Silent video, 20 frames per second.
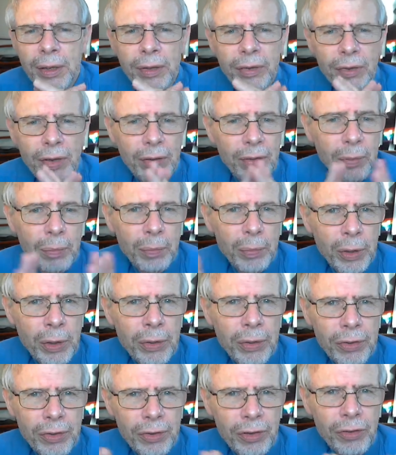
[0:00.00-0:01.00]
have them
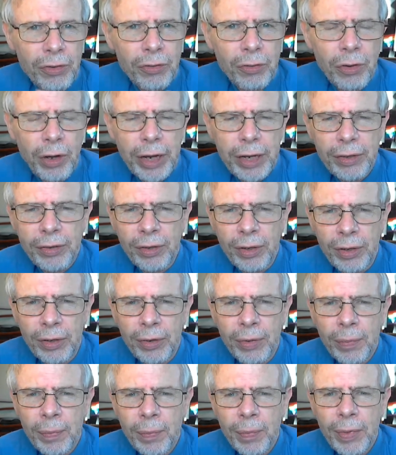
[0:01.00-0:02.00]
both distracted
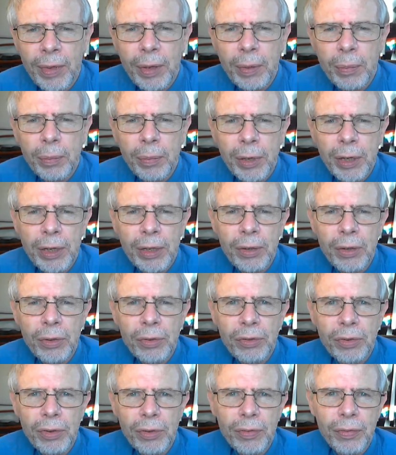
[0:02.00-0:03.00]
by a
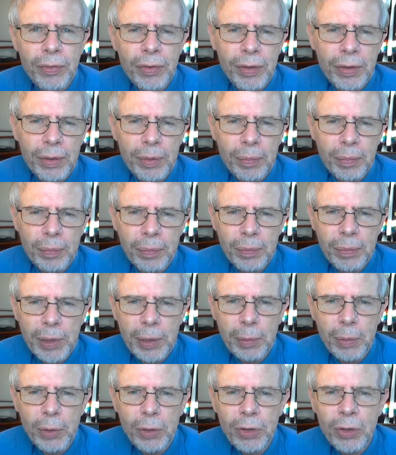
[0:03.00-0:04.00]
lot of
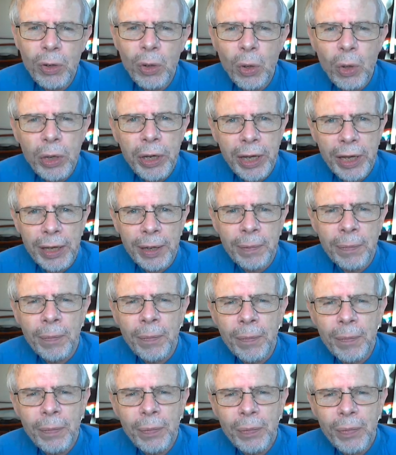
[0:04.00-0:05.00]
people gawking,
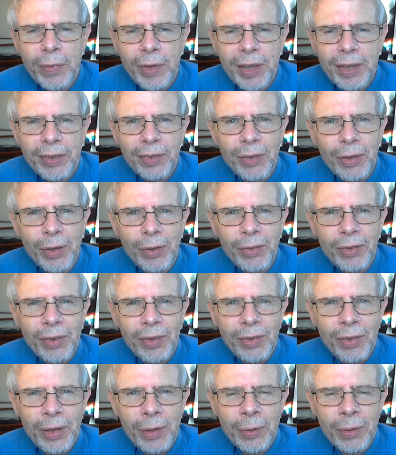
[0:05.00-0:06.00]
as they used to
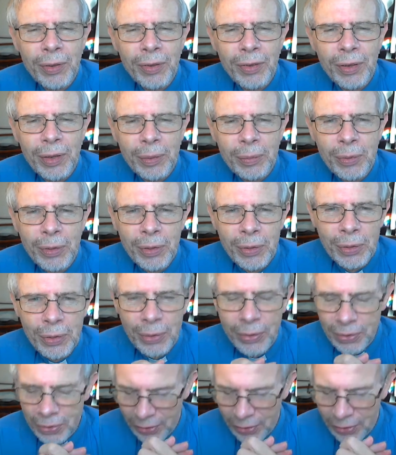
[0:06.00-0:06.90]
say when I was up north.